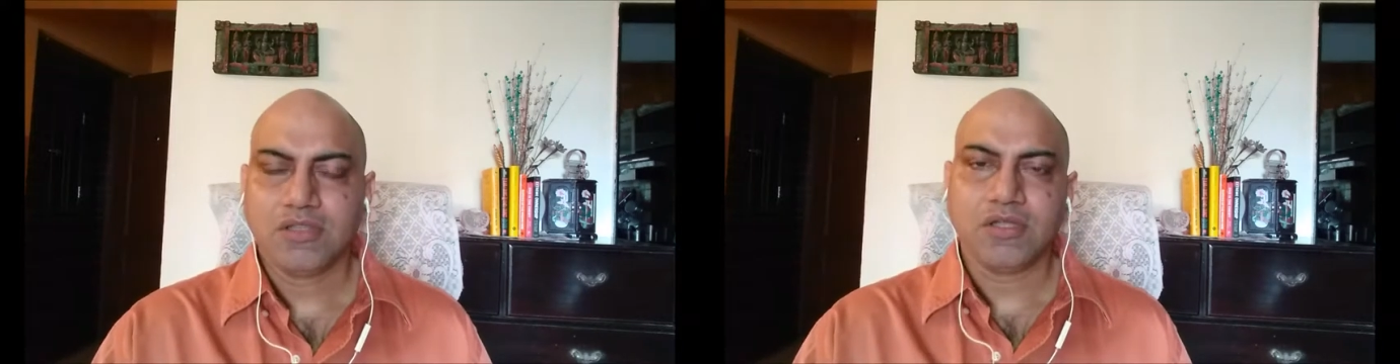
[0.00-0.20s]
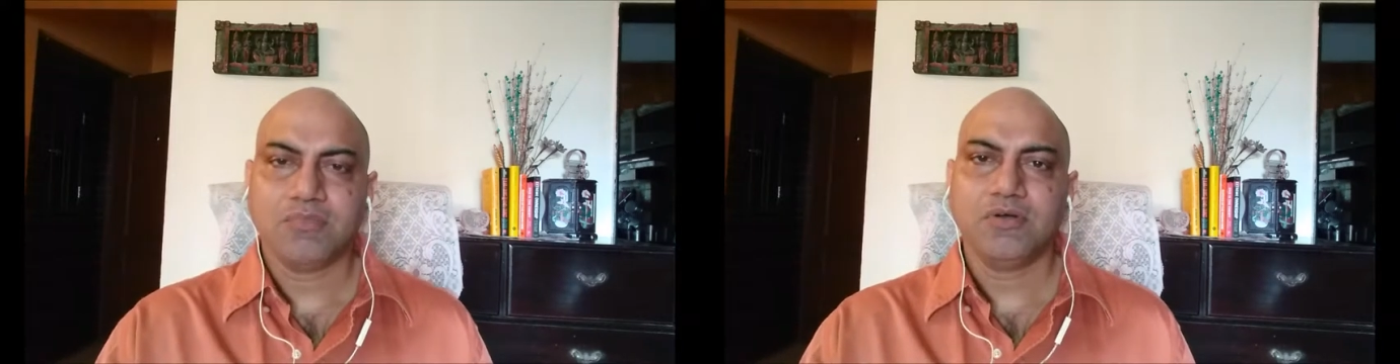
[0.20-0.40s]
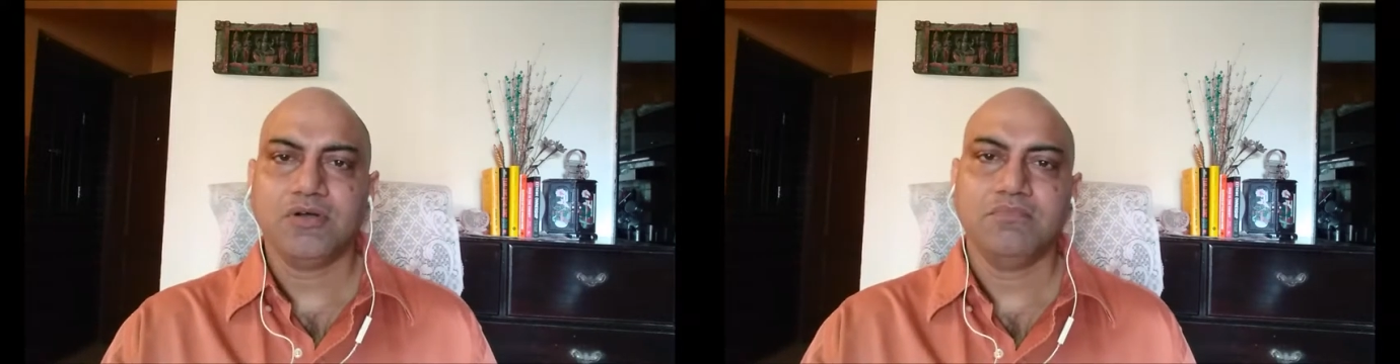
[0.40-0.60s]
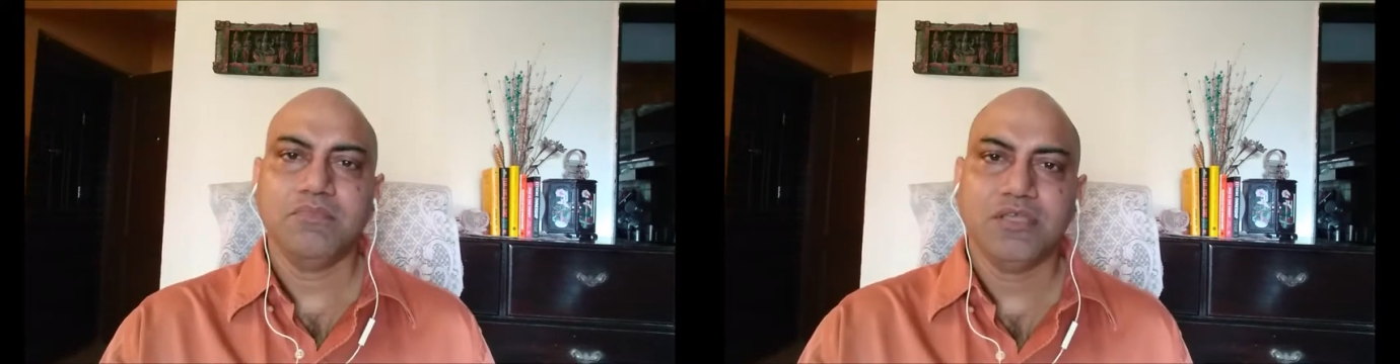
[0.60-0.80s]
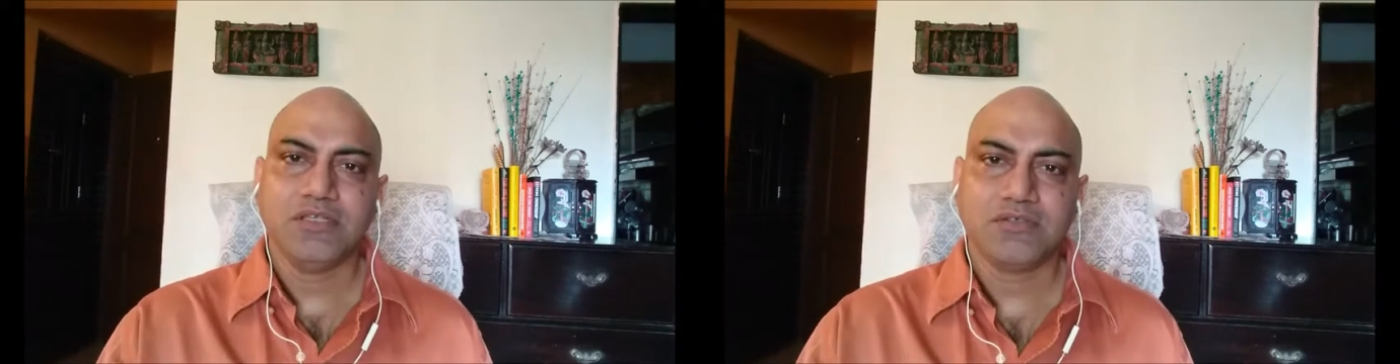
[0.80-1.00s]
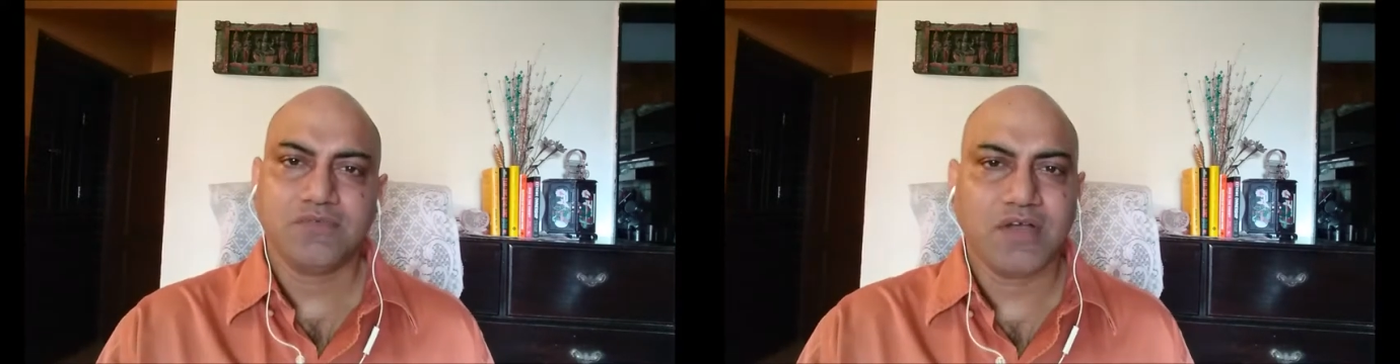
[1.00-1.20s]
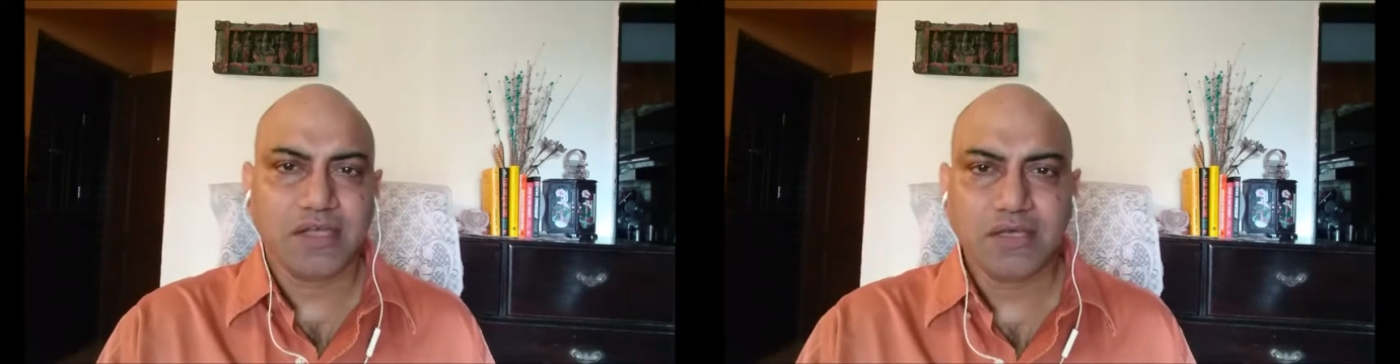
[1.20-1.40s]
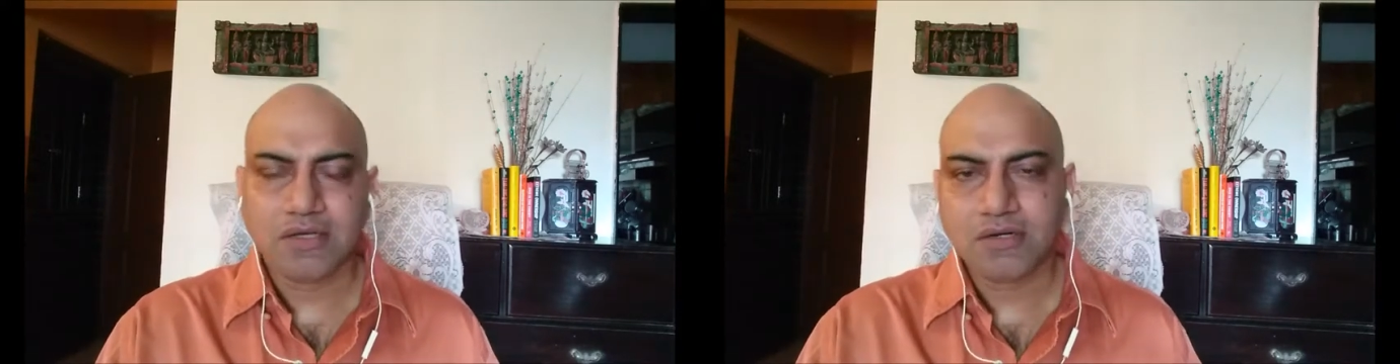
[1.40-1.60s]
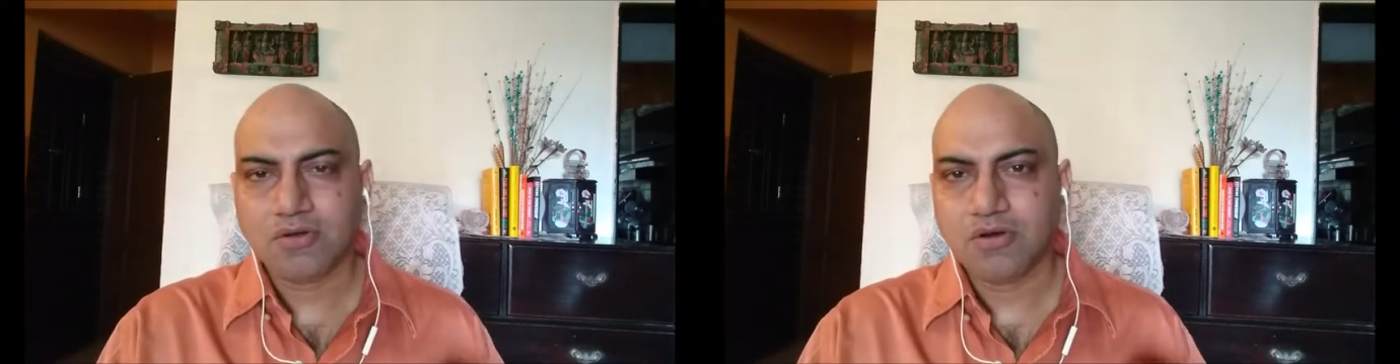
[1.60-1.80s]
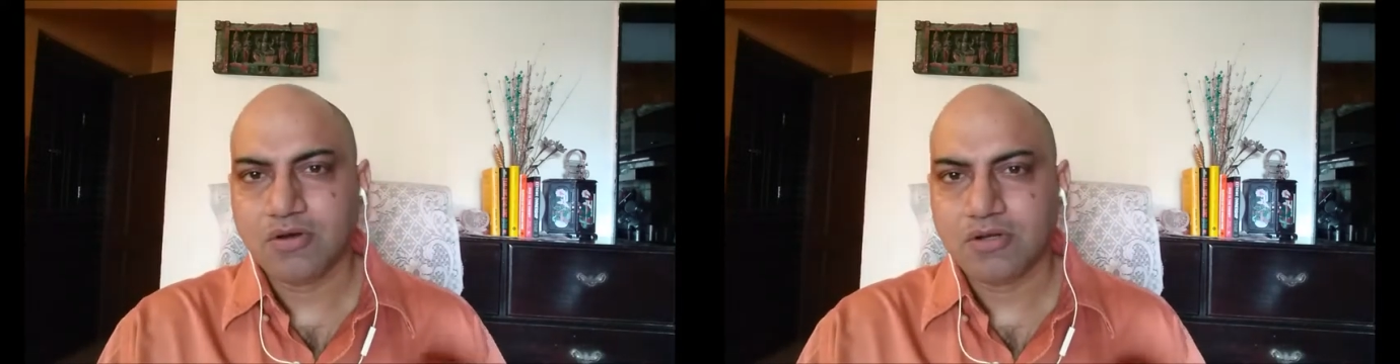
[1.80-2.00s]
Tapa means fire
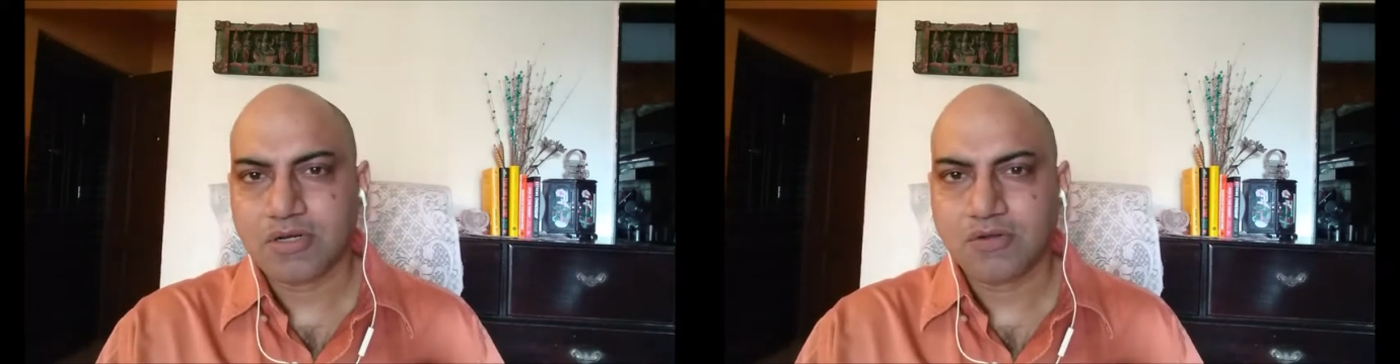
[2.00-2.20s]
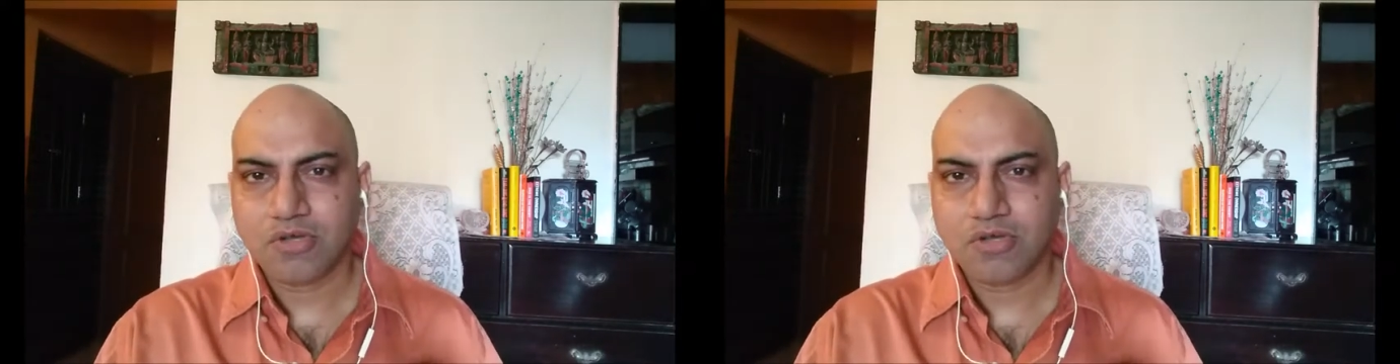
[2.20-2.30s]
or